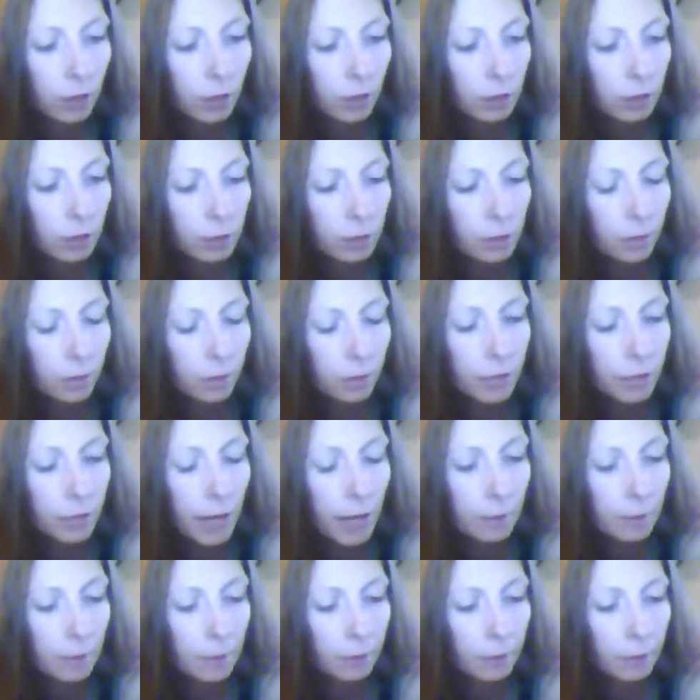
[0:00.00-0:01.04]
different
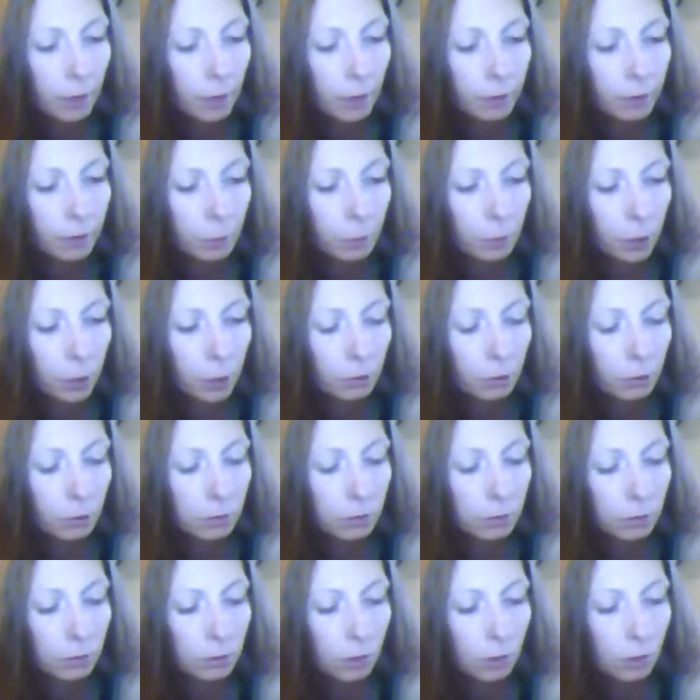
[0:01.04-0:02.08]
timing for everyone,
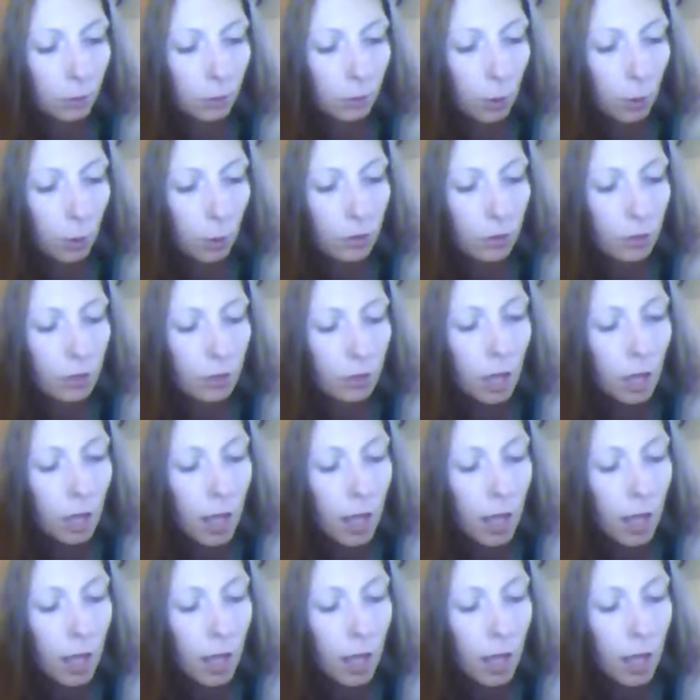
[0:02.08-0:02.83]
of course,